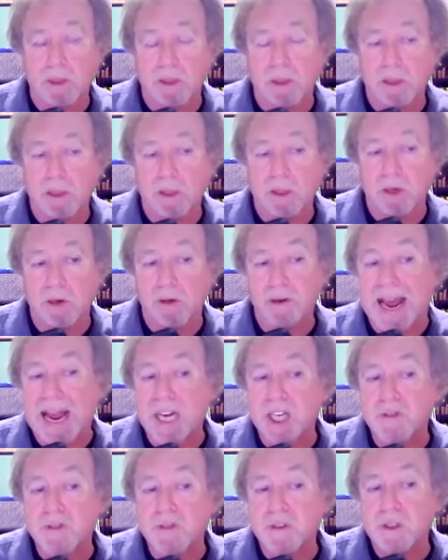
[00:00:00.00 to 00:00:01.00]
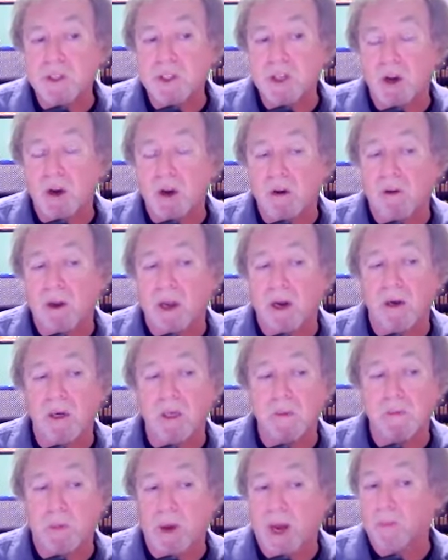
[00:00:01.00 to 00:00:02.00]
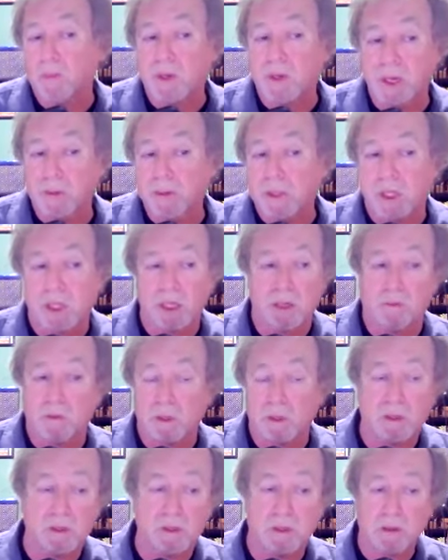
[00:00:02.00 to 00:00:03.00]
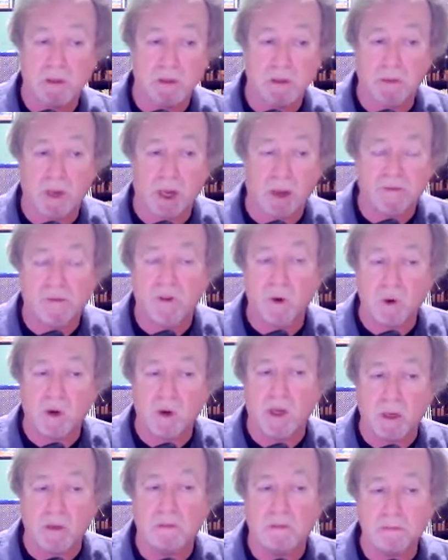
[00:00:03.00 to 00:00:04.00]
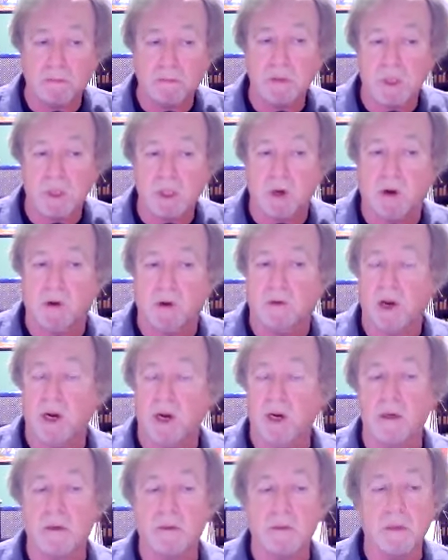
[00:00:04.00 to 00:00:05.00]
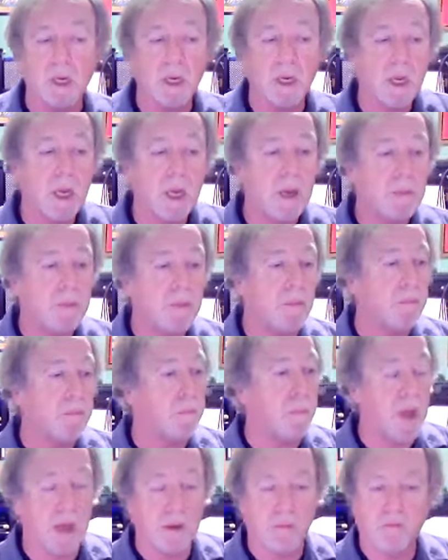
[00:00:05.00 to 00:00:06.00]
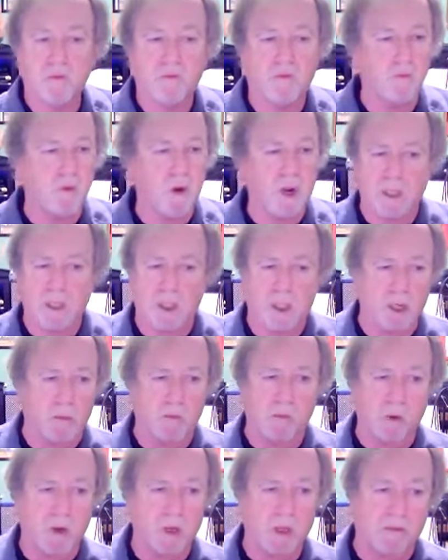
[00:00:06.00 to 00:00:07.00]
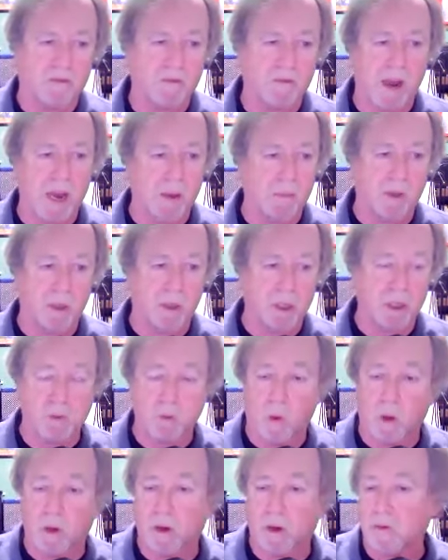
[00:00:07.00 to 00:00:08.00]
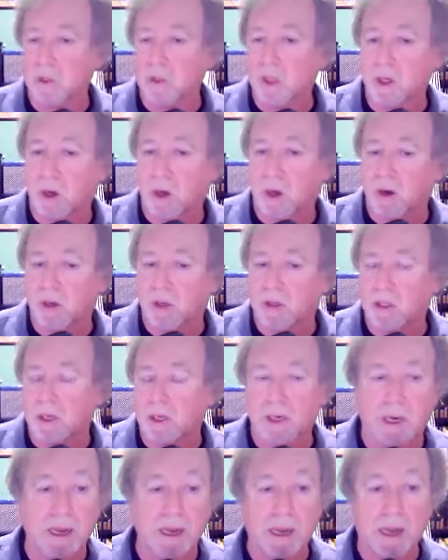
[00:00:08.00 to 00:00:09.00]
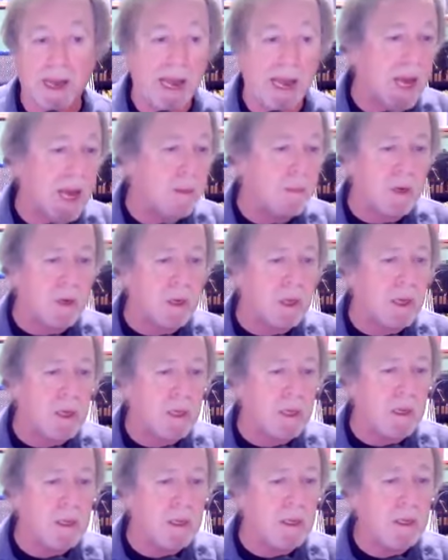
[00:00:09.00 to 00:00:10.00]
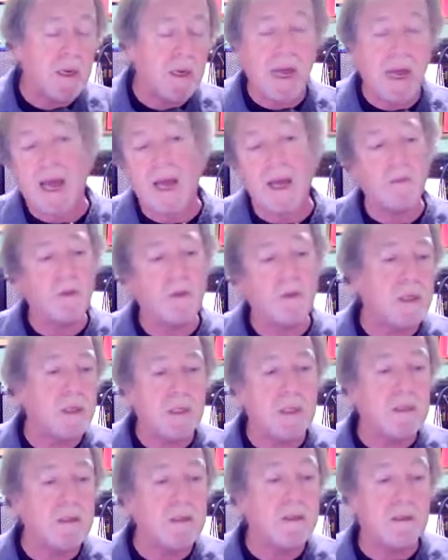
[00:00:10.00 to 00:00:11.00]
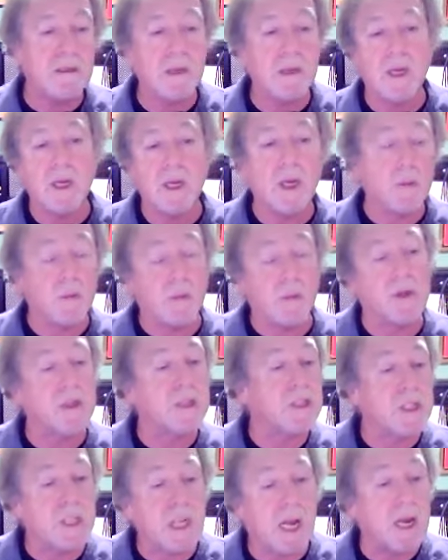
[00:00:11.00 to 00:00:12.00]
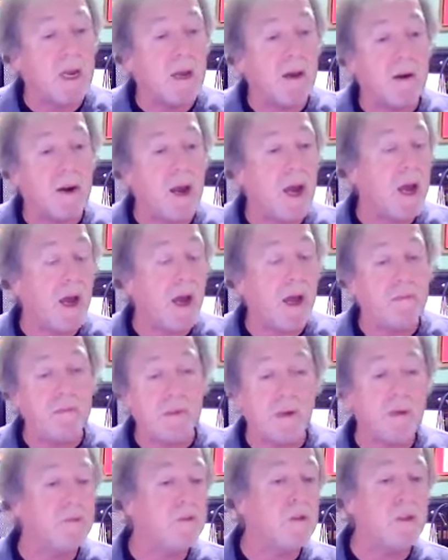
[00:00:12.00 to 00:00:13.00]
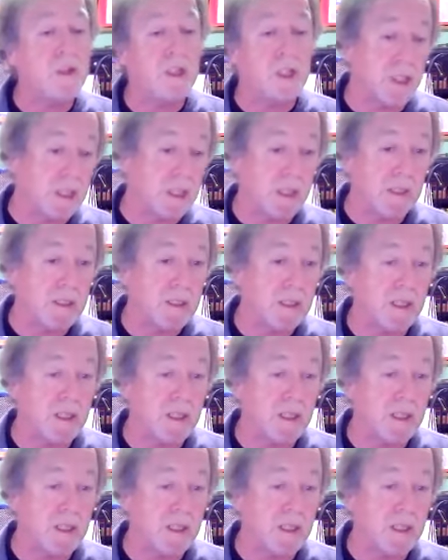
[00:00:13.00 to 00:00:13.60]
They're Nashville songwriters. Bob Gibson was a folky songwriter and written some really fabulous, well-known songs like Abilene, Abilene, prettiest town I've ever seen.